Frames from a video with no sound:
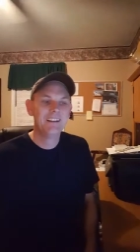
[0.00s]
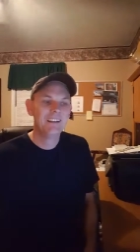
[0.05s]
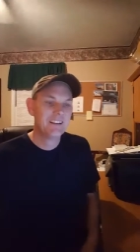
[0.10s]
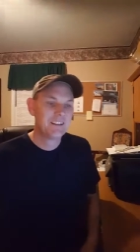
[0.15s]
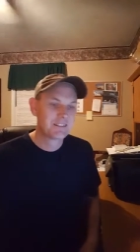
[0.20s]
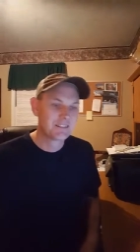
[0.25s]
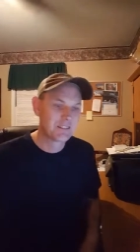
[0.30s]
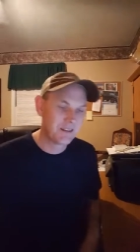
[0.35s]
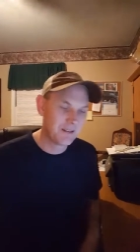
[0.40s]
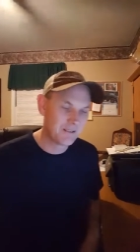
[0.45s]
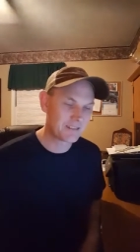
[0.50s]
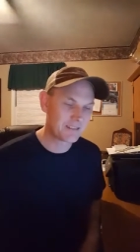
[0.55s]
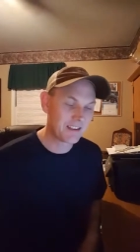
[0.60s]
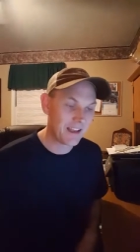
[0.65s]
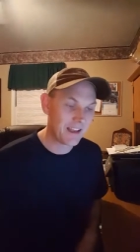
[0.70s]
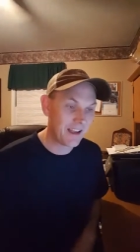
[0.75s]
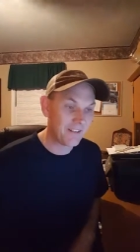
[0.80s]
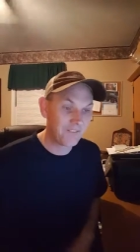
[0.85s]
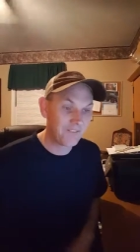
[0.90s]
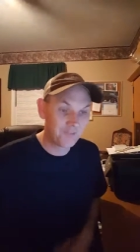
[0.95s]
So I was uh,
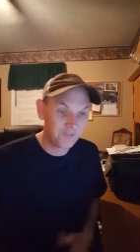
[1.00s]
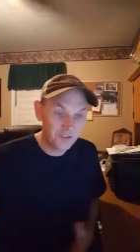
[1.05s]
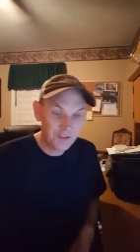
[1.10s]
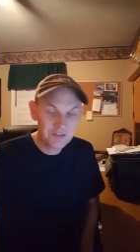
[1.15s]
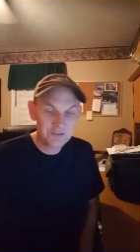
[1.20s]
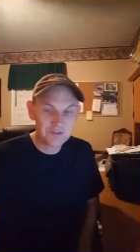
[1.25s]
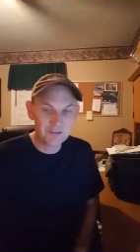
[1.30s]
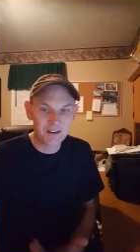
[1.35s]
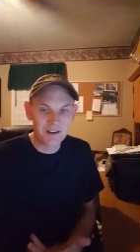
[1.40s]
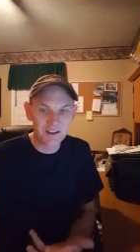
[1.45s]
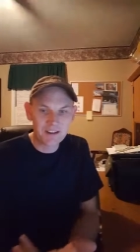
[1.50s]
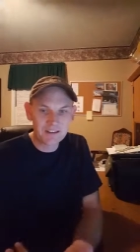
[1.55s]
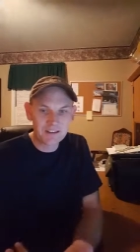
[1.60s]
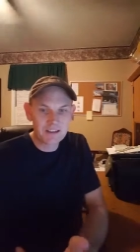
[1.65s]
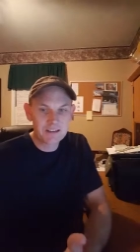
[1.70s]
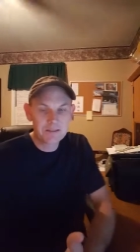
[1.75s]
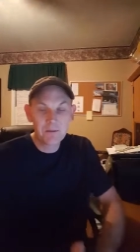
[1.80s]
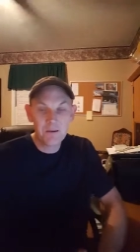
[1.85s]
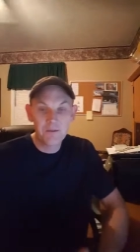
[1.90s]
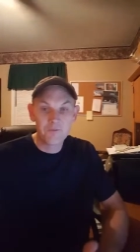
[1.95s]
like frustrated because
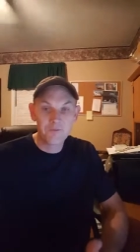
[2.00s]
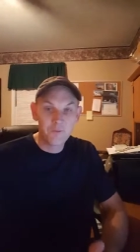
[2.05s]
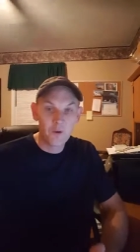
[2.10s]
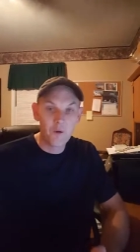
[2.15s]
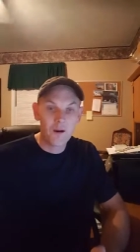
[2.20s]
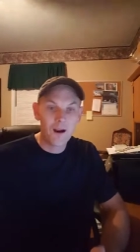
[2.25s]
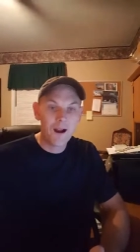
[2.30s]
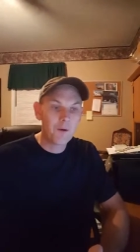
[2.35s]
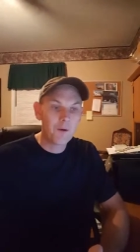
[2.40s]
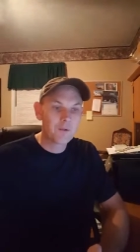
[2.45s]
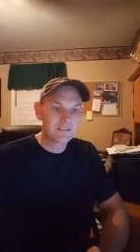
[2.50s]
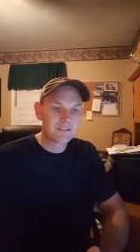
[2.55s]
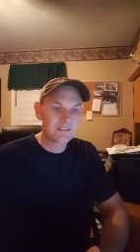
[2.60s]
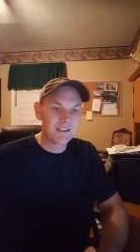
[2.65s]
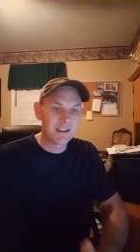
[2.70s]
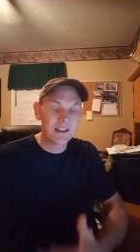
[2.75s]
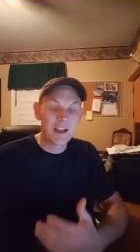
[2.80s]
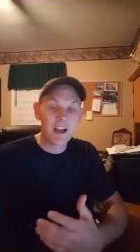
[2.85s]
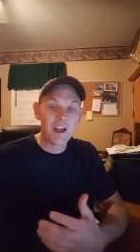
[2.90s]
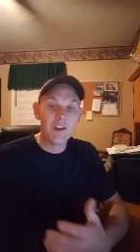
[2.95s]
I spent four hours
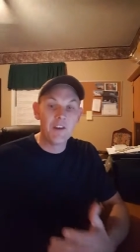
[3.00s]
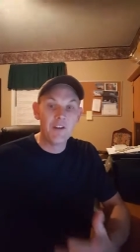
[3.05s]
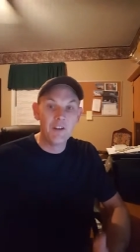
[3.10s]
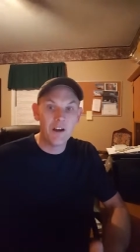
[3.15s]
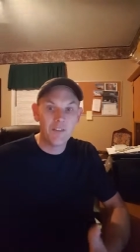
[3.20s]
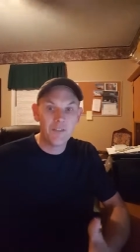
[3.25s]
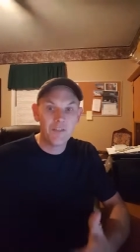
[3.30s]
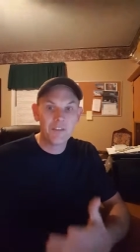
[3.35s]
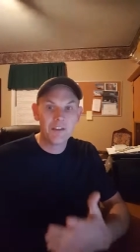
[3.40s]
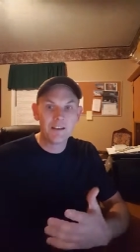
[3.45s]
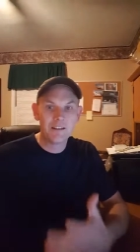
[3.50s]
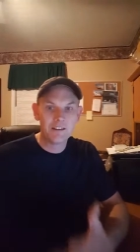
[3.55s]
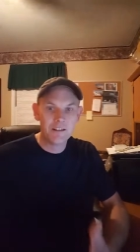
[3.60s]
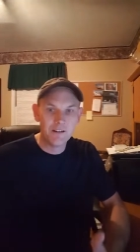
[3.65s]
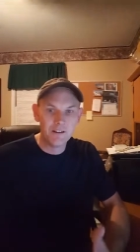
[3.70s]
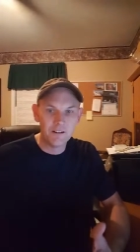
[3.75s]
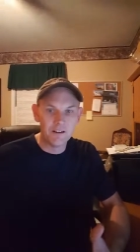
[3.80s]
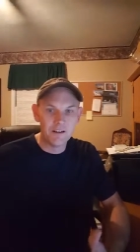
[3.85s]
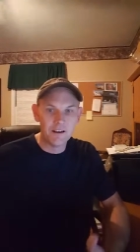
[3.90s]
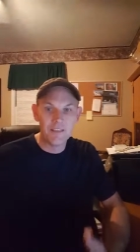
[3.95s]
and got nothing
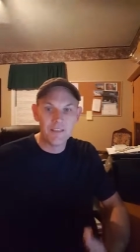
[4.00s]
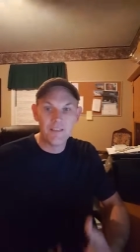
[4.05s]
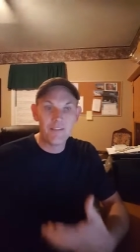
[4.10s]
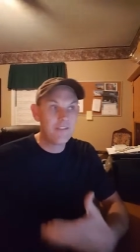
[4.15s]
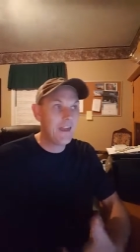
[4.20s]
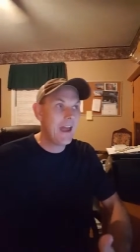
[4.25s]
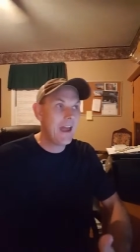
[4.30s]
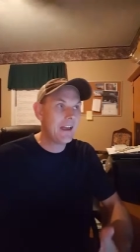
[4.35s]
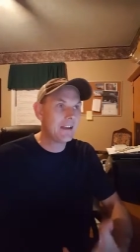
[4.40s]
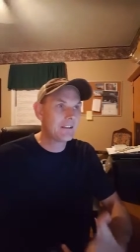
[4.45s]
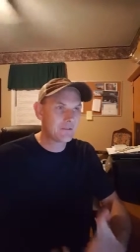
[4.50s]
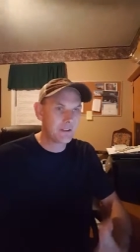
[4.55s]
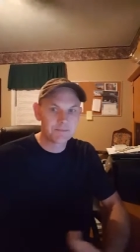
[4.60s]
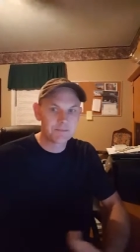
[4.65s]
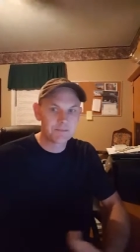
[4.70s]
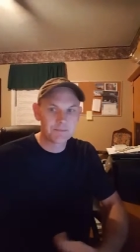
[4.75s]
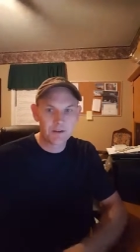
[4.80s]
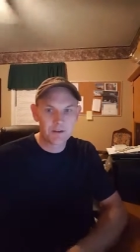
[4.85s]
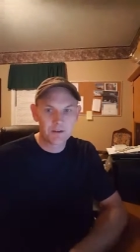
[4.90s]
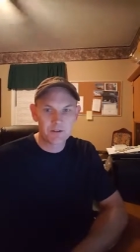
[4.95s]
done, and that drives
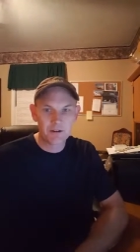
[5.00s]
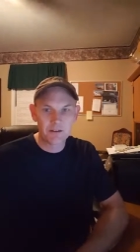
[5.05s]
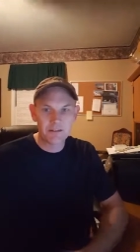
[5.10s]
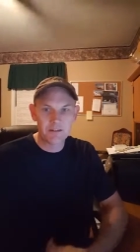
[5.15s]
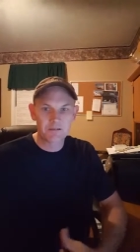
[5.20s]
me crazy.